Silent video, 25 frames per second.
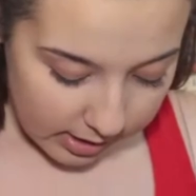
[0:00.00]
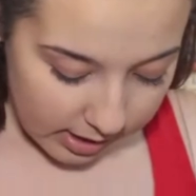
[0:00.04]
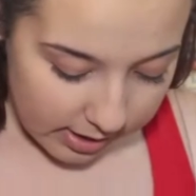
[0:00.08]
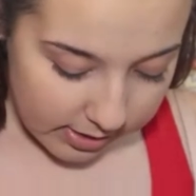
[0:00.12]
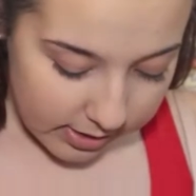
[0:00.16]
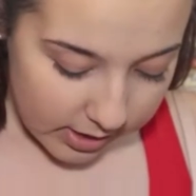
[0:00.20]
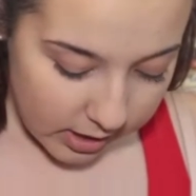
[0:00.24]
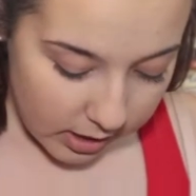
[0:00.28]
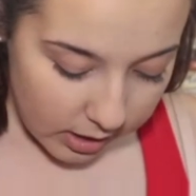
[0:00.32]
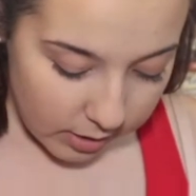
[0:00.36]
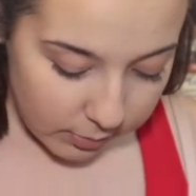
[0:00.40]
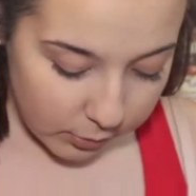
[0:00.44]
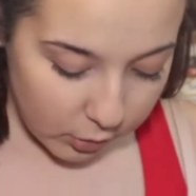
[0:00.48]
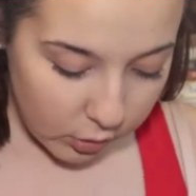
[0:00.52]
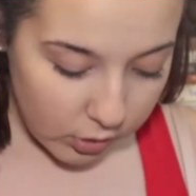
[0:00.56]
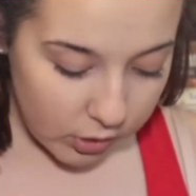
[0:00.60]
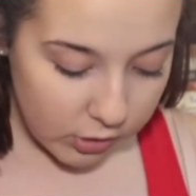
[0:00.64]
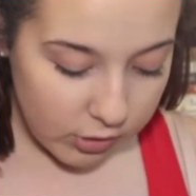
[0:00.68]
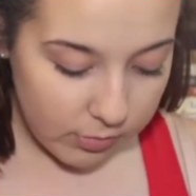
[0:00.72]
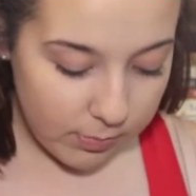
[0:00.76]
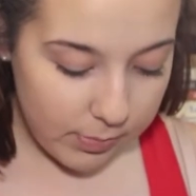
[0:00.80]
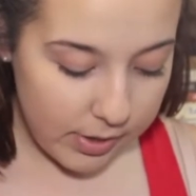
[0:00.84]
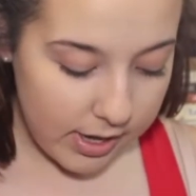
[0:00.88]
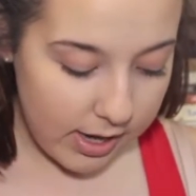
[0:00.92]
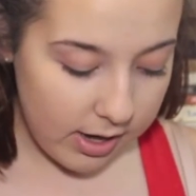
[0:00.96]
And then I'm going
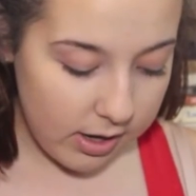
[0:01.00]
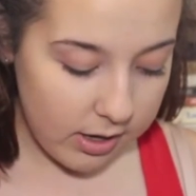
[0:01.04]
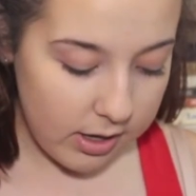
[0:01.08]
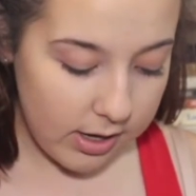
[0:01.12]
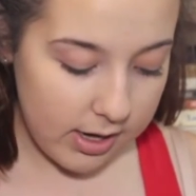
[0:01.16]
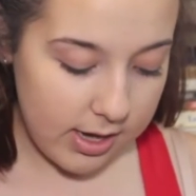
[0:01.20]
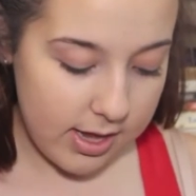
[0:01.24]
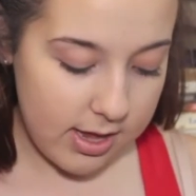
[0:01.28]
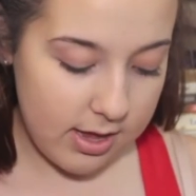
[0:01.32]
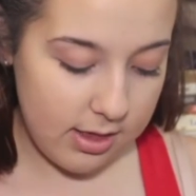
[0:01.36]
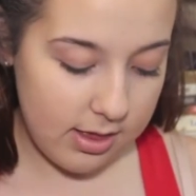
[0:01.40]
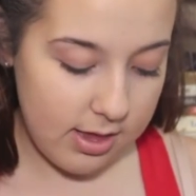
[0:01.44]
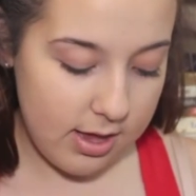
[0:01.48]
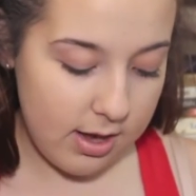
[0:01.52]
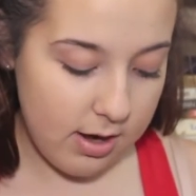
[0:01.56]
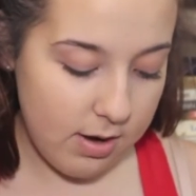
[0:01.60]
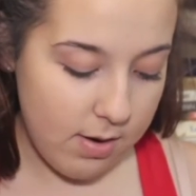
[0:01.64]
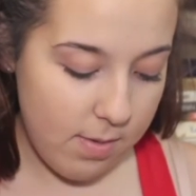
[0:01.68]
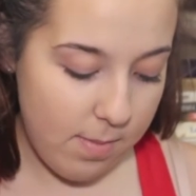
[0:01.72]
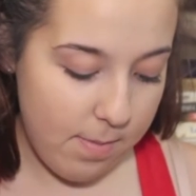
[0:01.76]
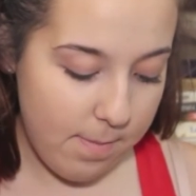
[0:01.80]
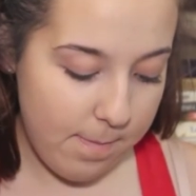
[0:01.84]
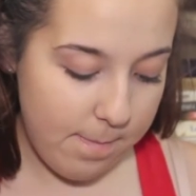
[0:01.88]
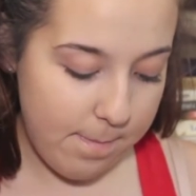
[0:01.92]
to powder, and then